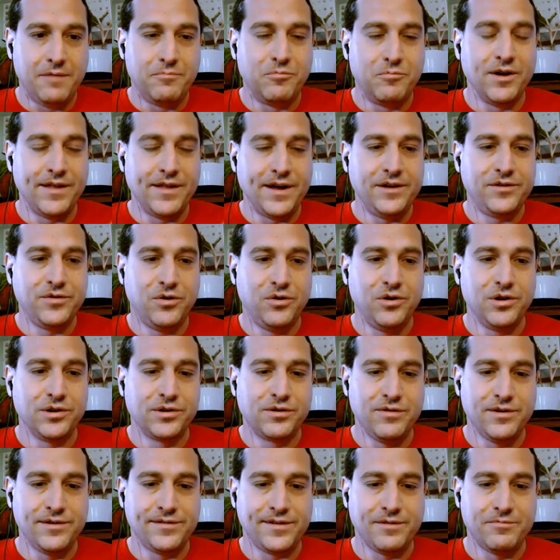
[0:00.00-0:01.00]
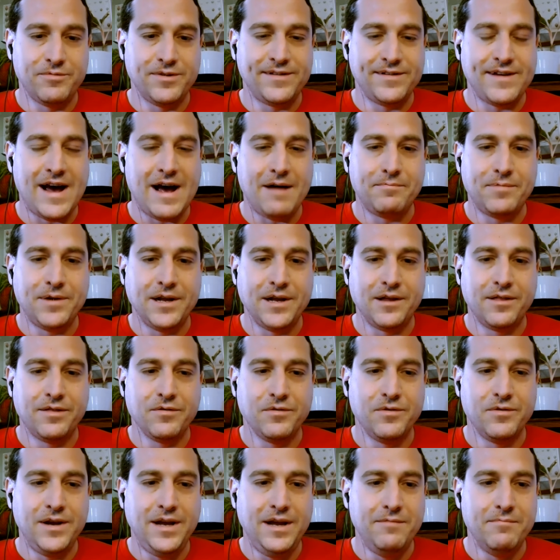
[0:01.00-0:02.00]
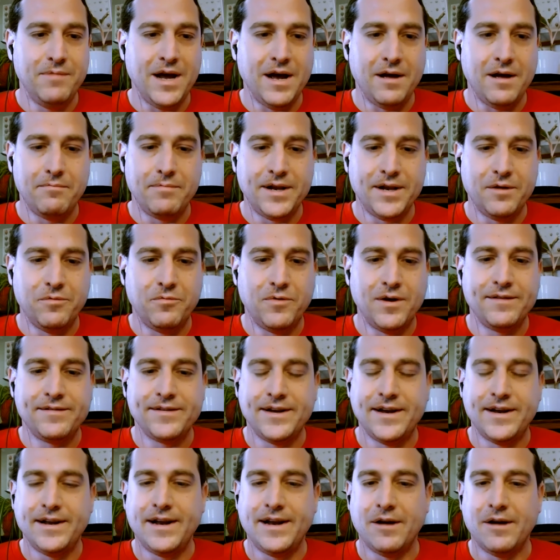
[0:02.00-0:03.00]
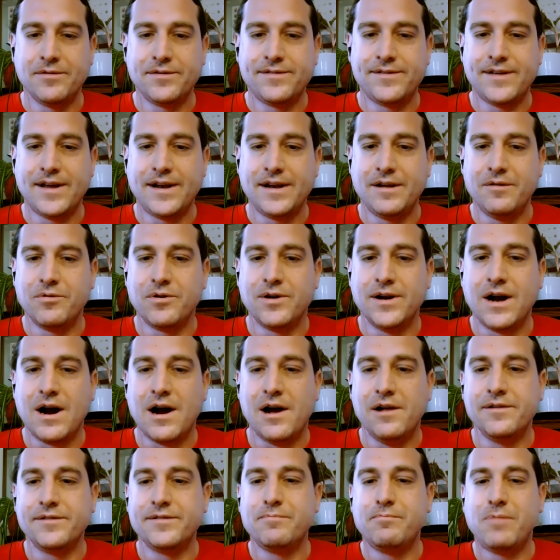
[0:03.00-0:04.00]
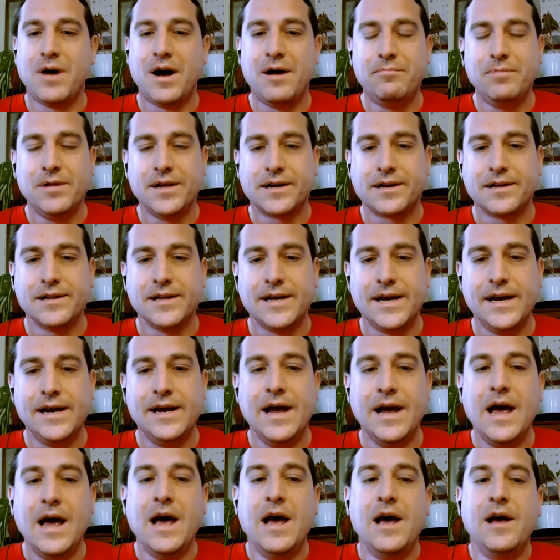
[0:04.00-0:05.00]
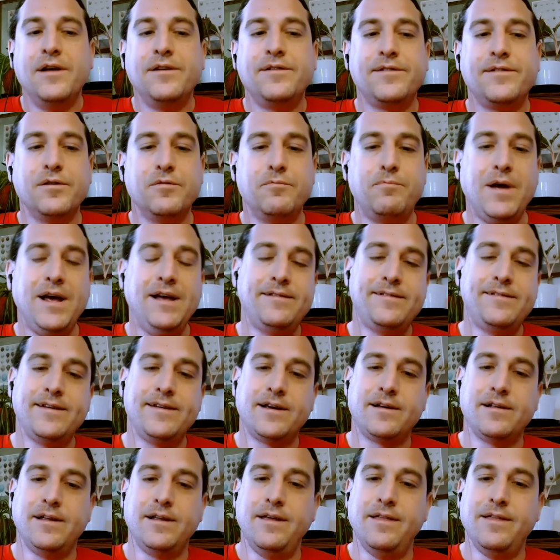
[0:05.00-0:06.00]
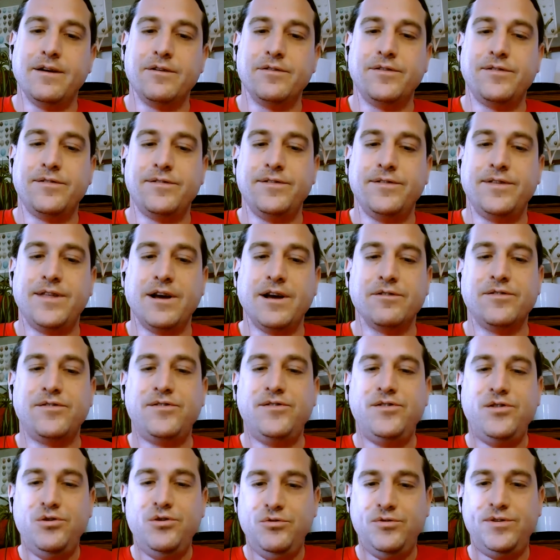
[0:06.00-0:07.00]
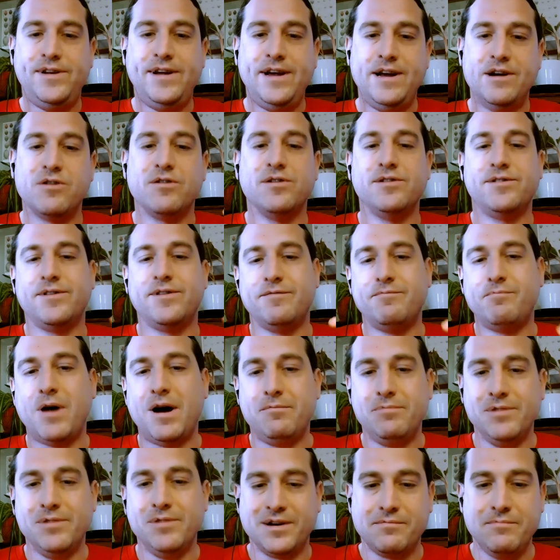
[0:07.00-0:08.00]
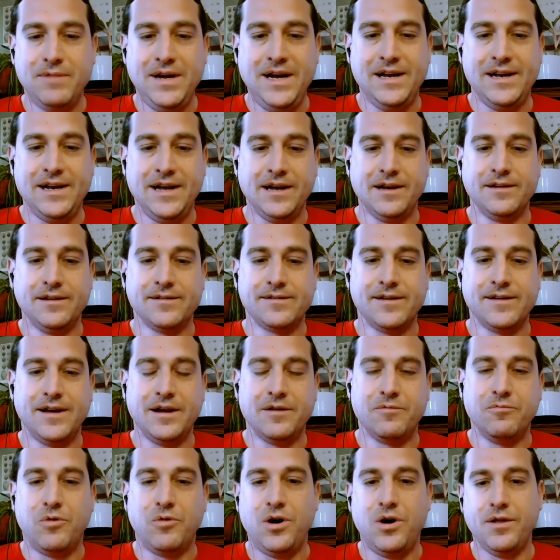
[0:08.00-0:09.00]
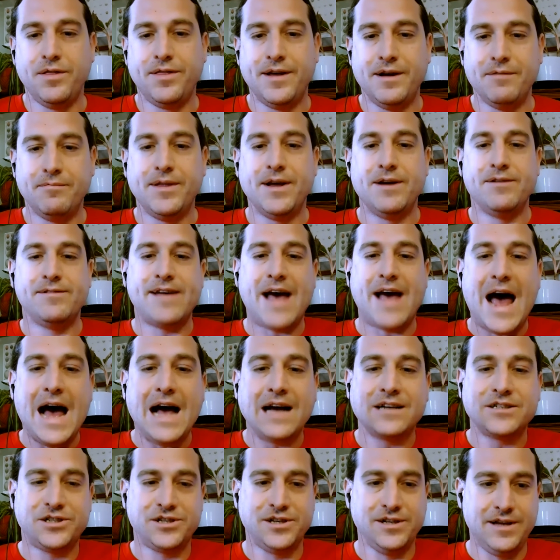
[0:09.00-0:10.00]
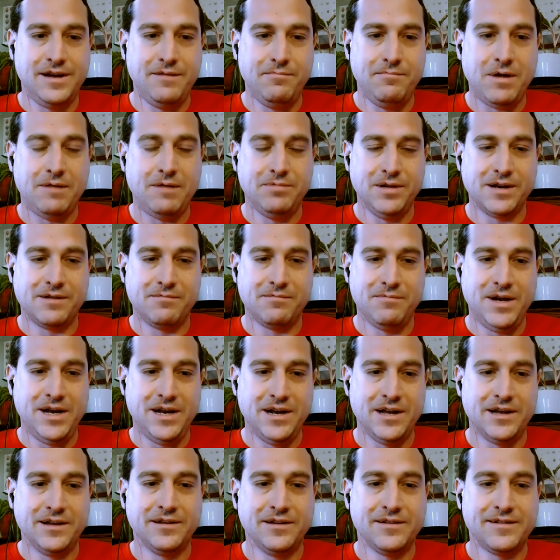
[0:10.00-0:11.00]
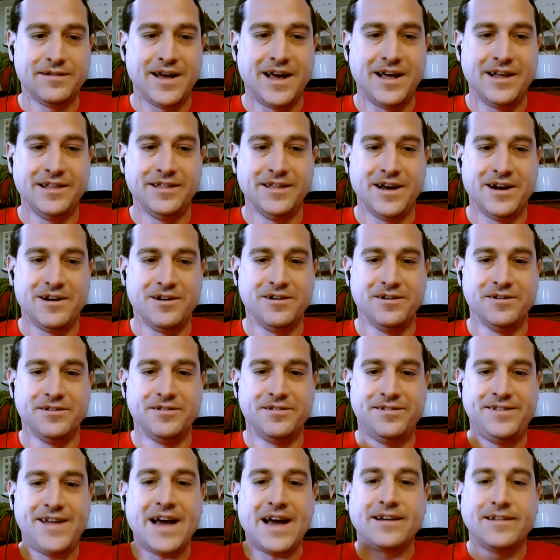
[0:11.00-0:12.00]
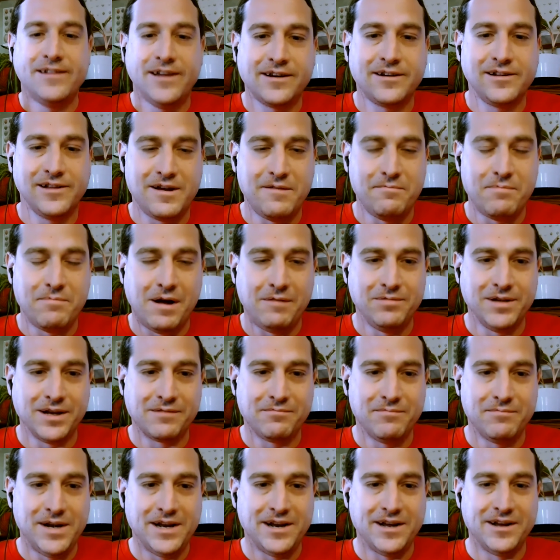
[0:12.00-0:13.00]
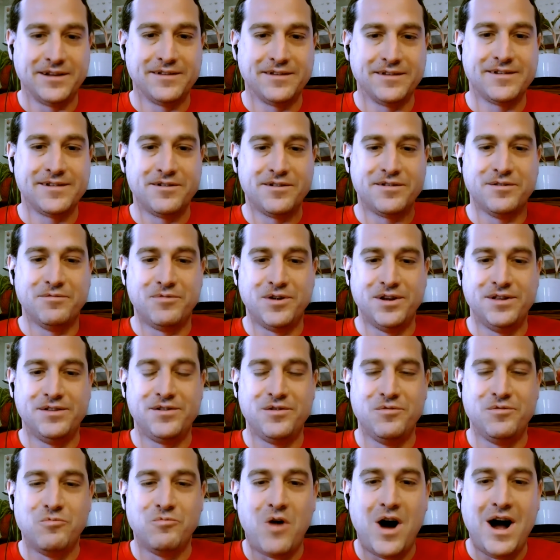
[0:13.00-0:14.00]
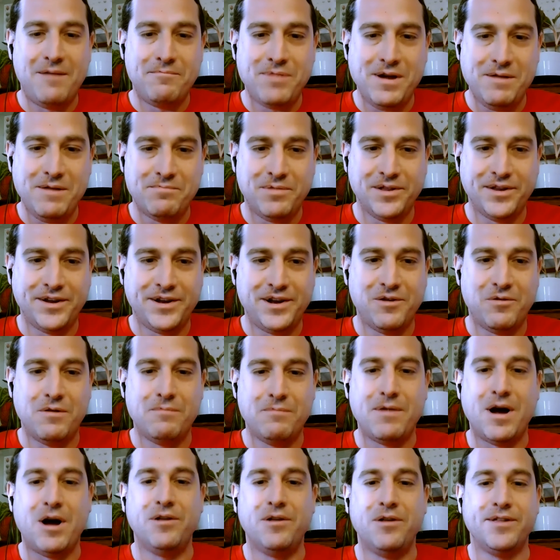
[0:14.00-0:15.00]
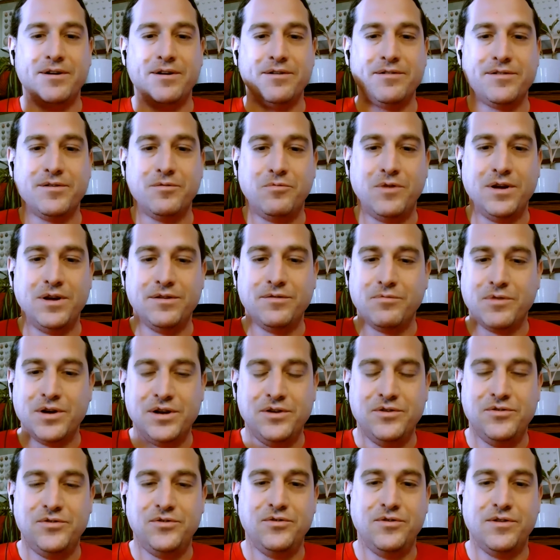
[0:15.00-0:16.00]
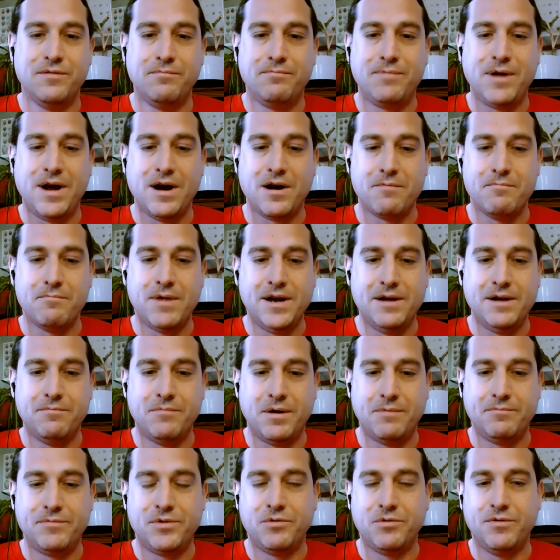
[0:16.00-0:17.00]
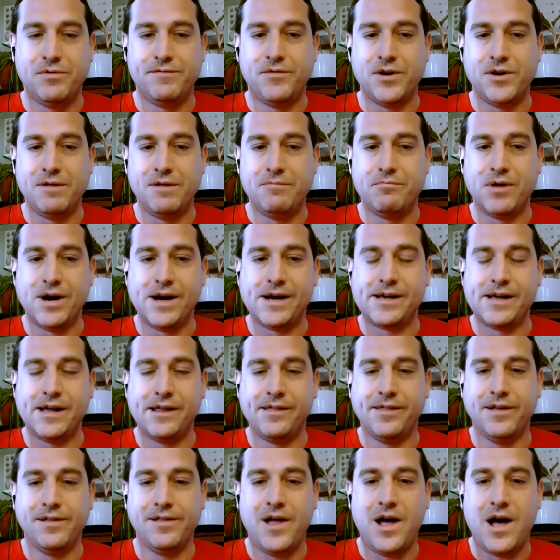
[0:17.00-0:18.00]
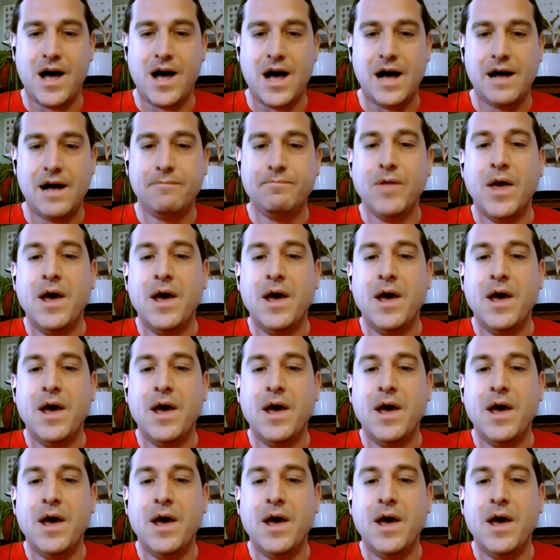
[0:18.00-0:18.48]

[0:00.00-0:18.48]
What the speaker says: Where they told Chris it was happening through email, but it wasn't announced anywhere else publicly. So basically there's two tiers of public meetings in Waltham. There's actually public meetings and there's technically public meetings. There's the ones you want people to know about. And there's the ones where you do the bare minimum to avoid breaking the law.